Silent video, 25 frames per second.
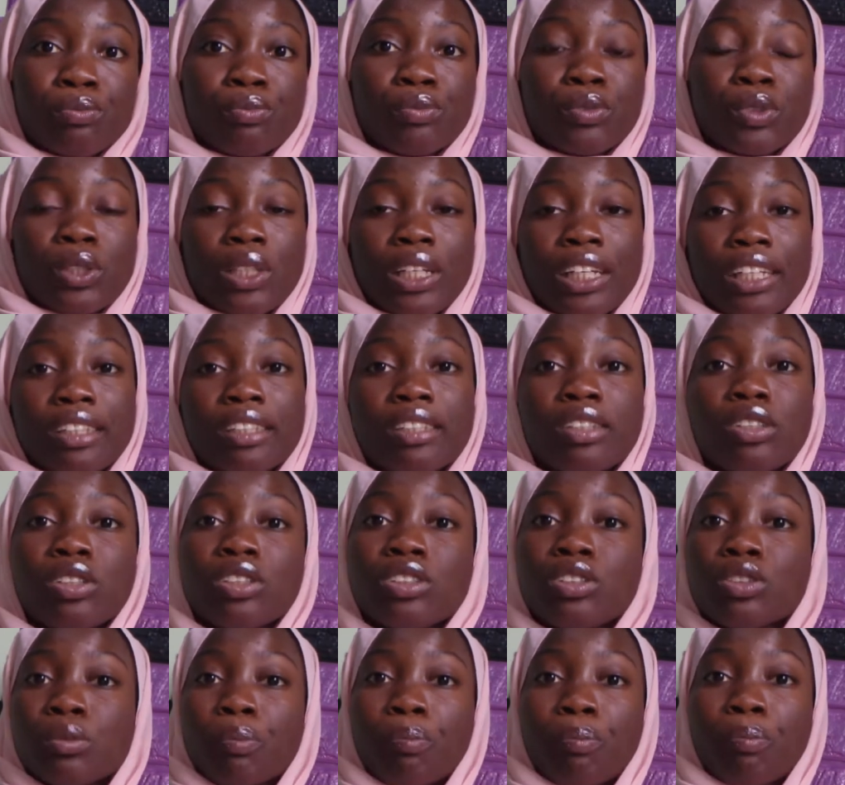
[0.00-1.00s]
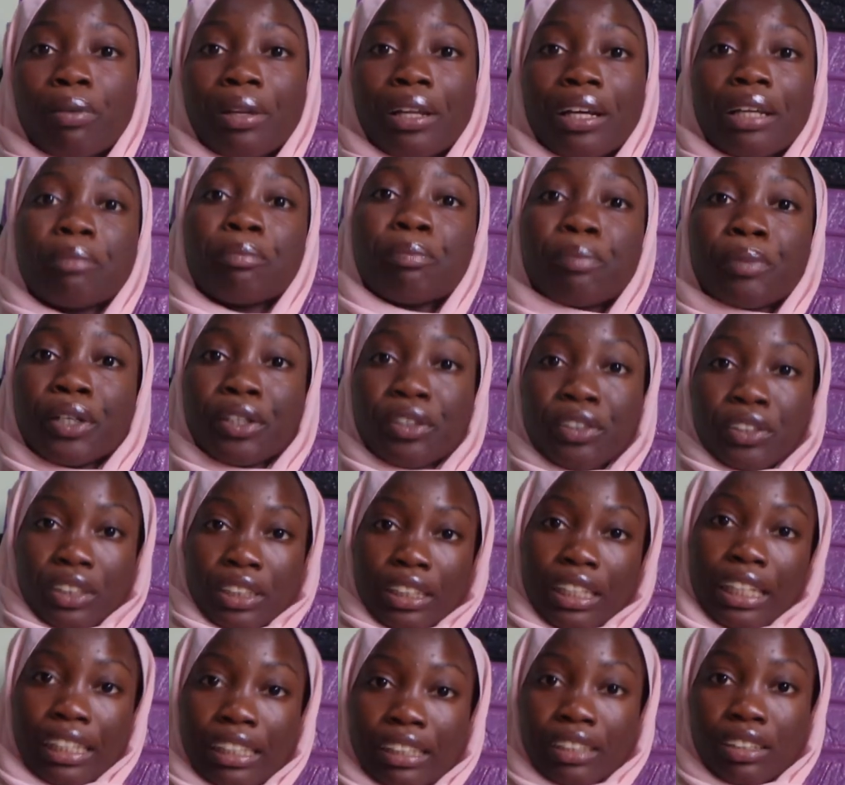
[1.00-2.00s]
So, like, you need to plan,
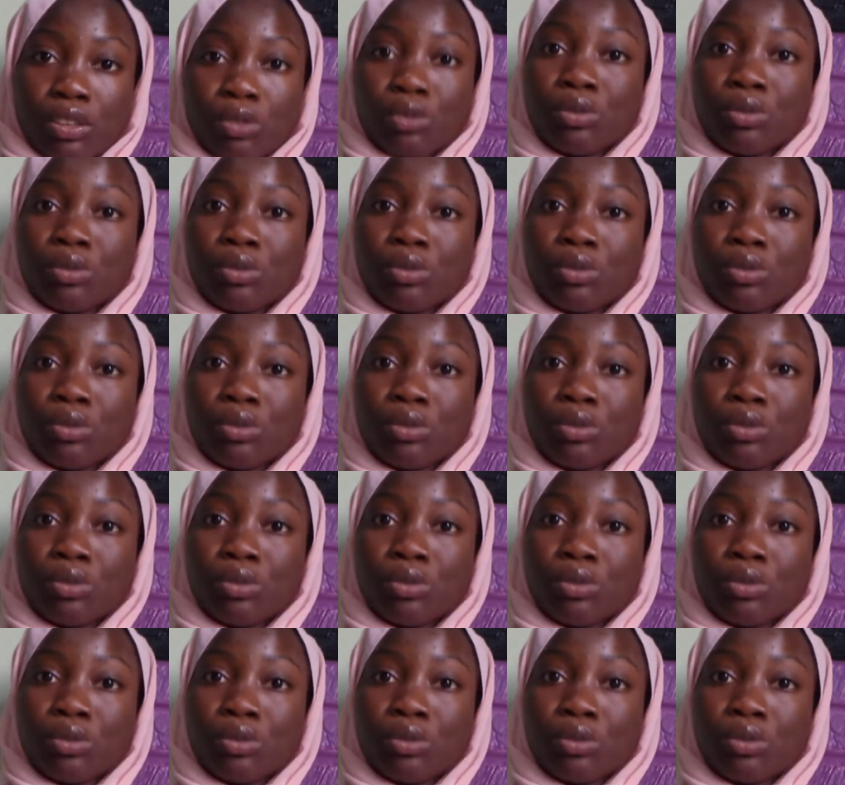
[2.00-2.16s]
prioritize.